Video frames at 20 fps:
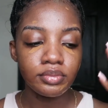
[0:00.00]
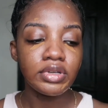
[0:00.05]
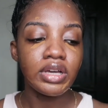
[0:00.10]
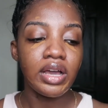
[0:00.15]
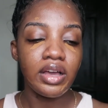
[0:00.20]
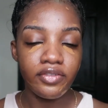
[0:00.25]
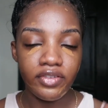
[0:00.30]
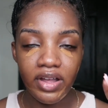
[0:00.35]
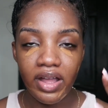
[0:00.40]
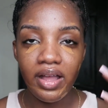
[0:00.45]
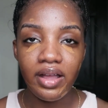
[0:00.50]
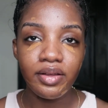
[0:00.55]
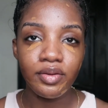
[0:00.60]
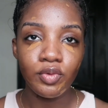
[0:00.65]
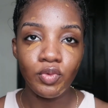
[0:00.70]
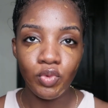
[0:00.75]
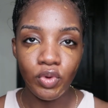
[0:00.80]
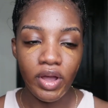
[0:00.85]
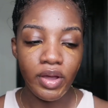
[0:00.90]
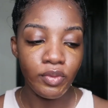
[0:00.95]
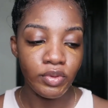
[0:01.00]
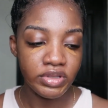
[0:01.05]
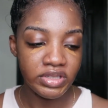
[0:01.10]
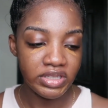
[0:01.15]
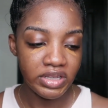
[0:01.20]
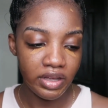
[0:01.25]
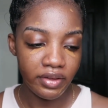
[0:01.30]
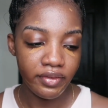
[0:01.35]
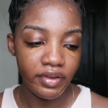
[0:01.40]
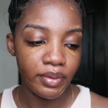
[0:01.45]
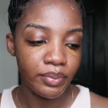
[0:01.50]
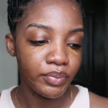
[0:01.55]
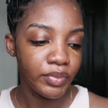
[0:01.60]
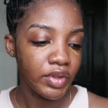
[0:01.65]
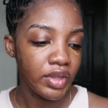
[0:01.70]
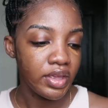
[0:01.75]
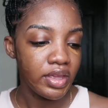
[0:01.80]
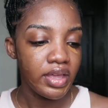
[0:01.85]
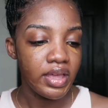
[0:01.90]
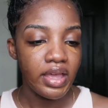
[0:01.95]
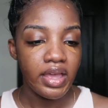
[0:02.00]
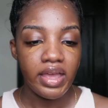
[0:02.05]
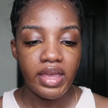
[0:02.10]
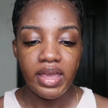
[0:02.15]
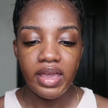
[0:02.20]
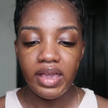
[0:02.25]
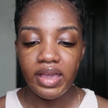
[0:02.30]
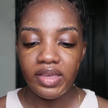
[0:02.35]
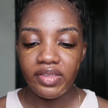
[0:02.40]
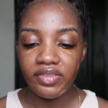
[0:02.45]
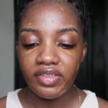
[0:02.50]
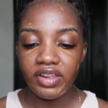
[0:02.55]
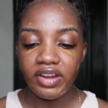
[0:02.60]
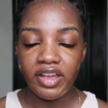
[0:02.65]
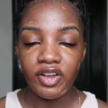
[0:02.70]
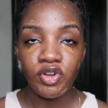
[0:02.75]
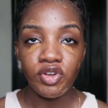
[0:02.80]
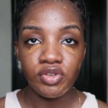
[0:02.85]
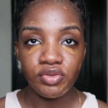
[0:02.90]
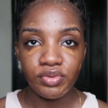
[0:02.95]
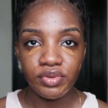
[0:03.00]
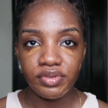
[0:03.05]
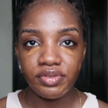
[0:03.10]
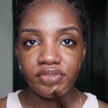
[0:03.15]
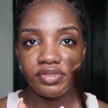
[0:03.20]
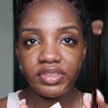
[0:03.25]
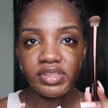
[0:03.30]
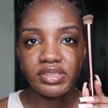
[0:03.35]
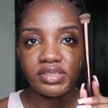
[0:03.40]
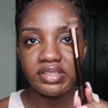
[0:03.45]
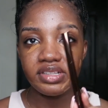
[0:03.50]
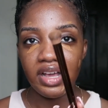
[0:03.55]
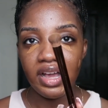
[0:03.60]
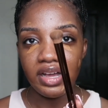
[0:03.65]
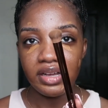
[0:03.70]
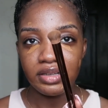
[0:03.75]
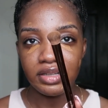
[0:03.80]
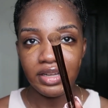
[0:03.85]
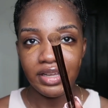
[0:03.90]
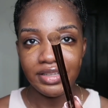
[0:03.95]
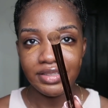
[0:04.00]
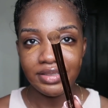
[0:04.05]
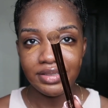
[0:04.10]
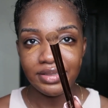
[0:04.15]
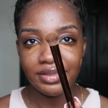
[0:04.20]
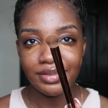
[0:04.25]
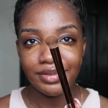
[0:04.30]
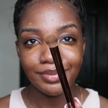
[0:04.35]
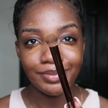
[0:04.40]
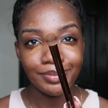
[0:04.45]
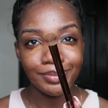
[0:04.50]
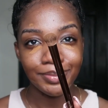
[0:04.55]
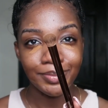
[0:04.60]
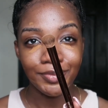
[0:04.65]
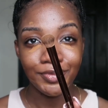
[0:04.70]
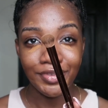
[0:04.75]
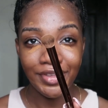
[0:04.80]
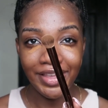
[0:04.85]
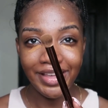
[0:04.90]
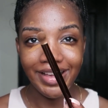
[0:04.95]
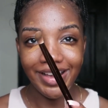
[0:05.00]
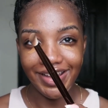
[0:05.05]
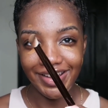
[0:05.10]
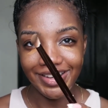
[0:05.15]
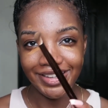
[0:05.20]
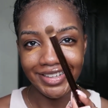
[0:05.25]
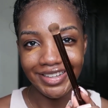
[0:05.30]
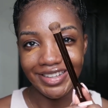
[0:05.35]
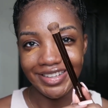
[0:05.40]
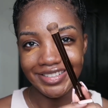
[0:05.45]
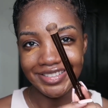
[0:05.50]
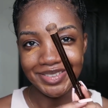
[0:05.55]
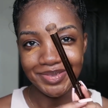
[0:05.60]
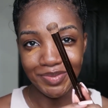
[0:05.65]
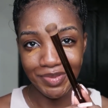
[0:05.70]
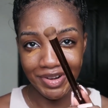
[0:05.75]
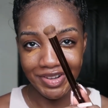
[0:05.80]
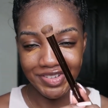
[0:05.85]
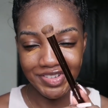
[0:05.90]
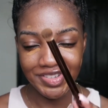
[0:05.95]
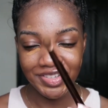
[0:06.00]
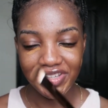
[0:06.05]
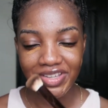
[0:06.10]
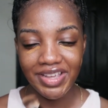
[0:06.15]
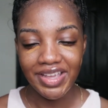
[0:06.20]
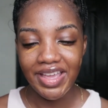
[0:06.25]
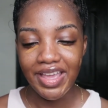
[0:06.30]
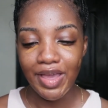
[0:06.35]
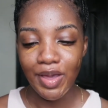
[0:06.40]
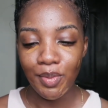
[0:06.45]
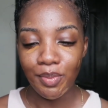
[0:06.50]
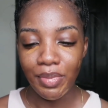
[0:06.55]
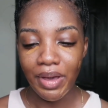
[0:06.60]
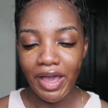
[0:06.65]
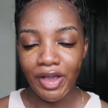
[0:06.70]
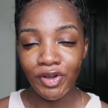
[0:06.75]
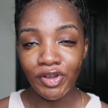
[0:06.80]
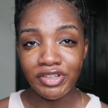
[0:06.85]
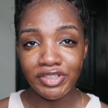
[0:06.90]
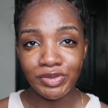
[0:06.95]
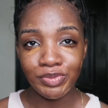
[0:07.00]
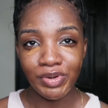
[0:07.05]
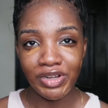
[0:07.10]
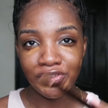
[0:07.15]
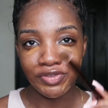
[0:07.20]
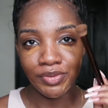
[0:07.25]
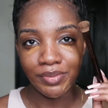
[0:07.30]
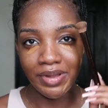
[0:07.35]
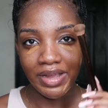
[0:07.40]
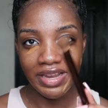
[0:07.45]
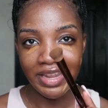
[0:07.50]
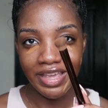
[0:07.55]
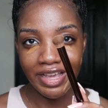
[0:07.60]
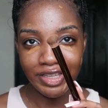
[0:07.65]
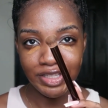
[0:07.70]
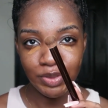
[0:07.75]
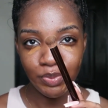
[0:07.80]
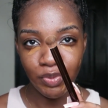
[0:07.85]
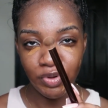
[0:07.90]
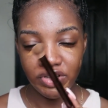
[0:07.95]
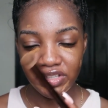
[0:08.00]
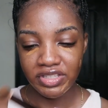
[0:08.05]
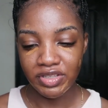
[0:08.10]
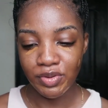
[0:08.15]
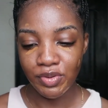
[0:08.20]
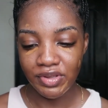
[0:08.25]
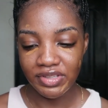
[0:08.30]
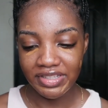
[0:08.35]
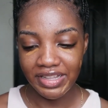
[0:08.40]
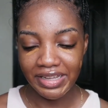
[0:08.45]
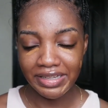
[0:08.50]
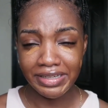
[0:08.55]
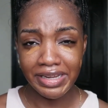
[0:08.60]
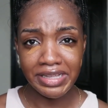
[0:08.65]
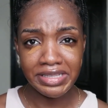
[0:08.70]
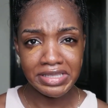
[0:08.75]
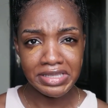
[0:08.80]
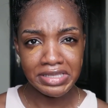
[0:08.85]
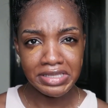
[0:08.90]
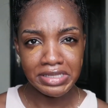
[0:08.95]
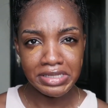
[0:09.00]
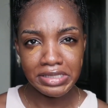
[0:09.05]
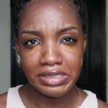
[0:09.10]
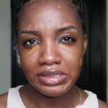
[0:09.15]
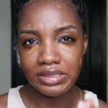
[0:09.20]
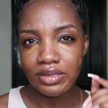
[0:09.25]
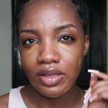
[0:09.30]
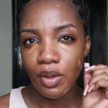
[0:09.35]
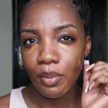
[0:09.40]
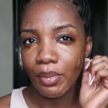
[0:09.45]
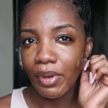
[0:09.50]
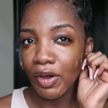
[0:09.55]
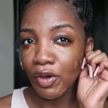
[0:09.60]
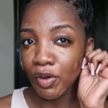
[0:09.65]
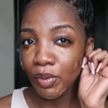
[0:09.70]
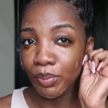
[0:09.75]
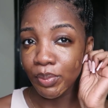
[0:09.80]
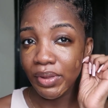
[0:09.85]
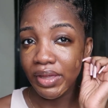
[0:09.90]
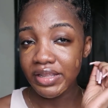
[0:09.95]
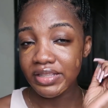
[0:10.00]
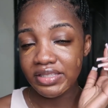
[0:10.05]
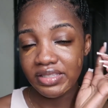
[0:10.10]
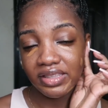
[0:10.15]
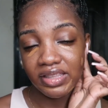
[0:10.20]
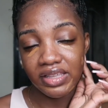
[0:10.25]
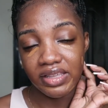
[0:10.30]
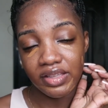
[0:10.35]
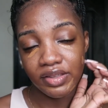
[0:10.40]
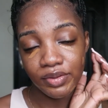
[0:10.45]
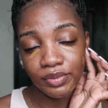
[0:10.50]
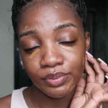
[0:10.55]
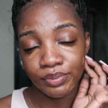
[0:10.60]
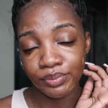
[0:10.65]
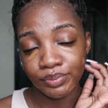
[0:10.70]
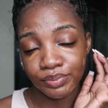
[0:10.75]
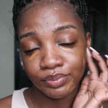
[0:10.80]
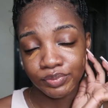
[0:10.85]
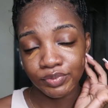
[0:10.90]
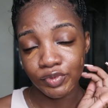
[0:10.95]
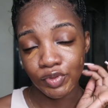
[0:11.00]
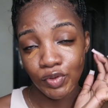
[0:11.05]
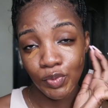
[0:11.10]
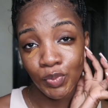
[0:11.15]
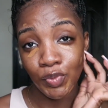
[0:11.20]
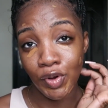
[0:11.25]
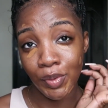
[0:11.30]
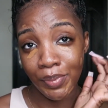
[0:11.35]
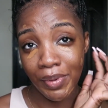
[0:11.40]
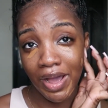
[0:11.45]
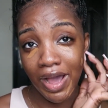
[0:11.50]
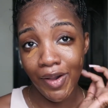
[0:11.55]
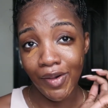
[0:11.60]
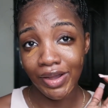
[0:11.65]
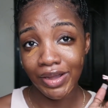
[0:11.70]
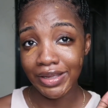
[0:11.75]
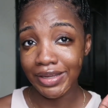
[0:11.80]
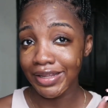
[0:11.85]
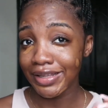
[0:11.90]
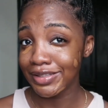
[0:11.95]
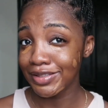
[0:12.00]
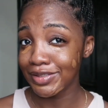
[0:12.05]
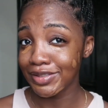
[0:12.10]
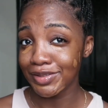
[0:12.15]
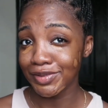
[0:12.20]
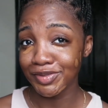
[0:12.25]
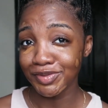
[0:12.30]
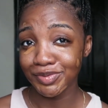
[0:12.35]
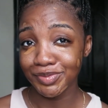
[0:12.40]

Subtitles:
cover what I want to cover. And then I go with this hourglass, fake hourglass brush, but I got this brush from AliExpress. It was like 90 cedis, but compared to the proper hourglass,